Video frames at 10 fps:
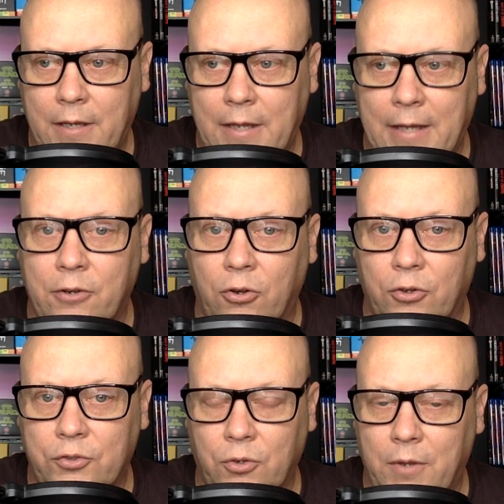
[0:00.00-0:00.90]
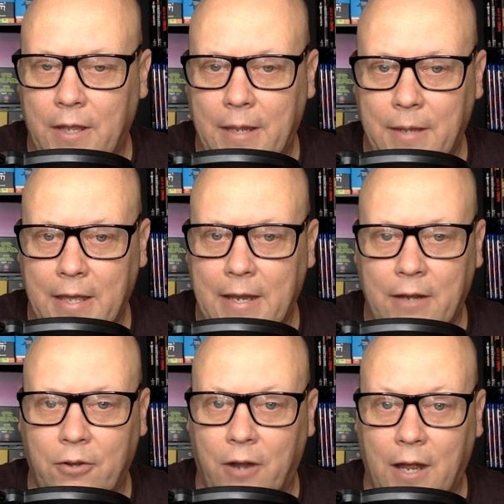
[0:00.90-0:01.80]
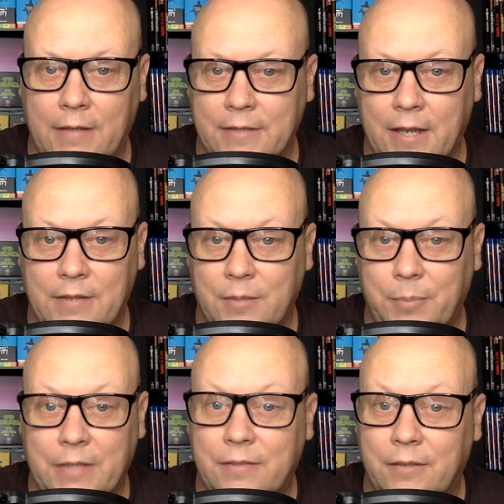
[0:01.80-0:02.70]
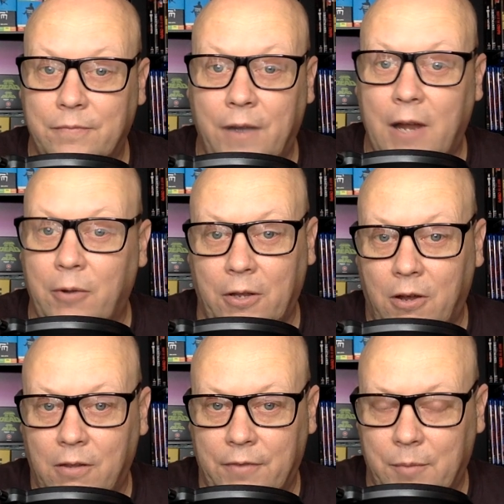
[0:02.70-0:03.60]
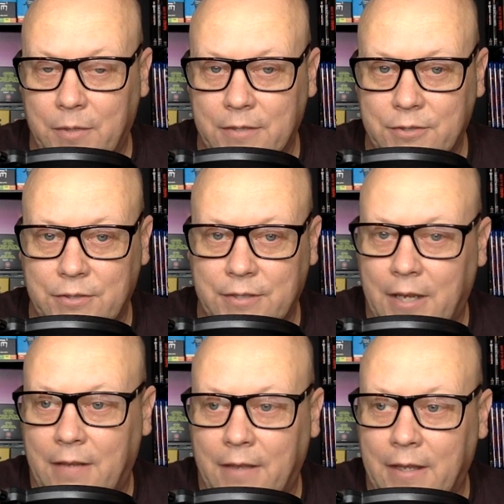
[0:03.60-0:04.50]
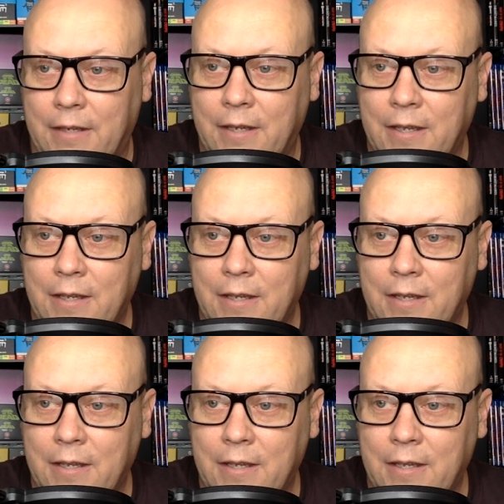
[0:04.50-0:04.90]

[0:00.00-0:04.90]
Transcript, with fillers: editors, her head editor guys, and ends up basically firing all of them because she's saying like,